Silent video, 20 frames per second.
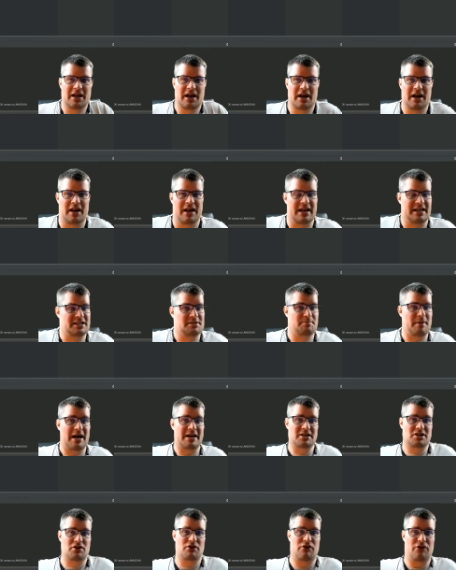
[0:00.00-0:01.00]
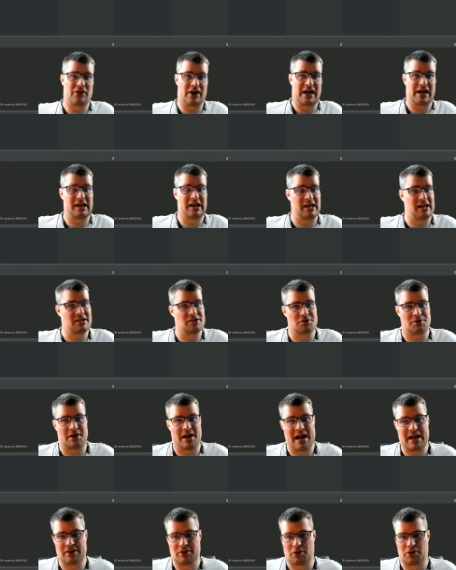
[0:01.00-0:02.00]
an expansion file in your
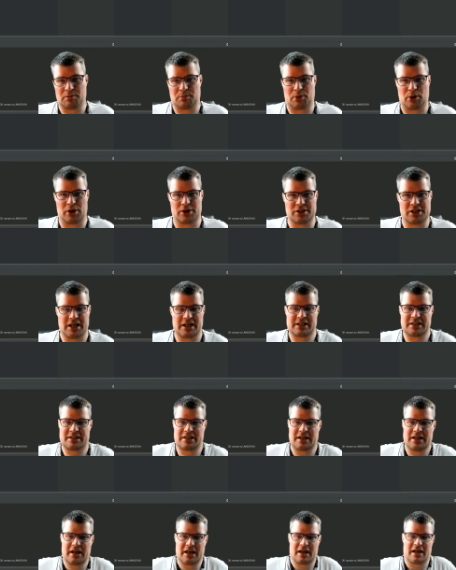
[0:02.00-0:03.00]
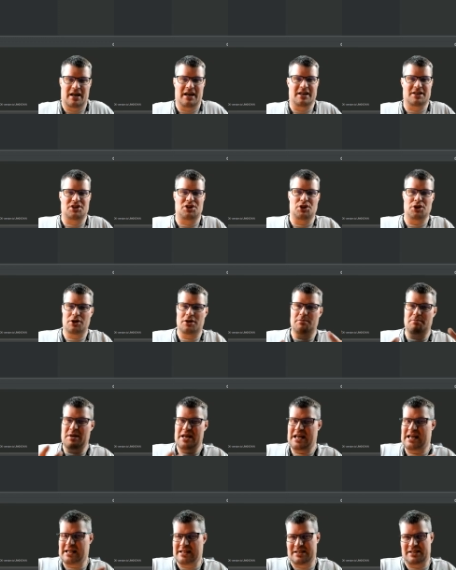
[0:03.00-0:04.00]
Android project it should be
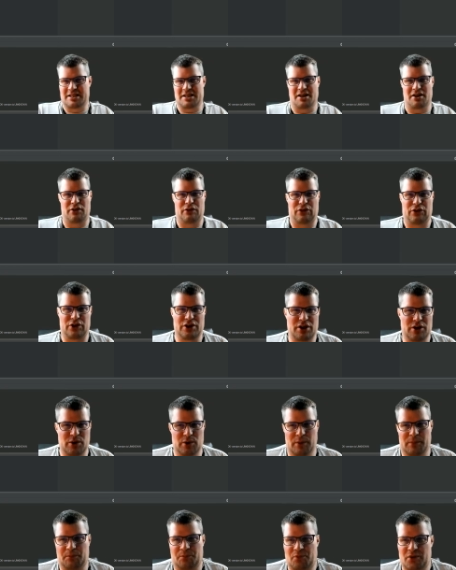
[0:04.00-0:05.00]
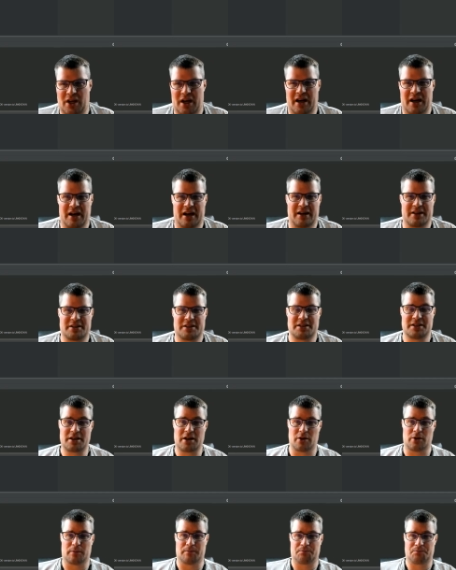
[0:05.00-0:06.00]
easier for you uh,
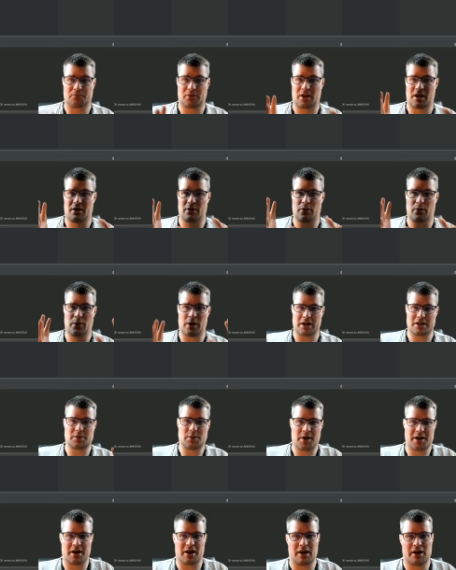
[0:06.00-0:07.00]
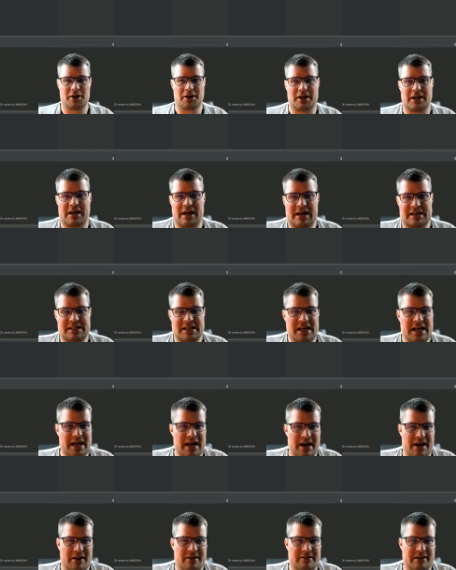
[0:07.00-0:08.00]
so what we are looking at here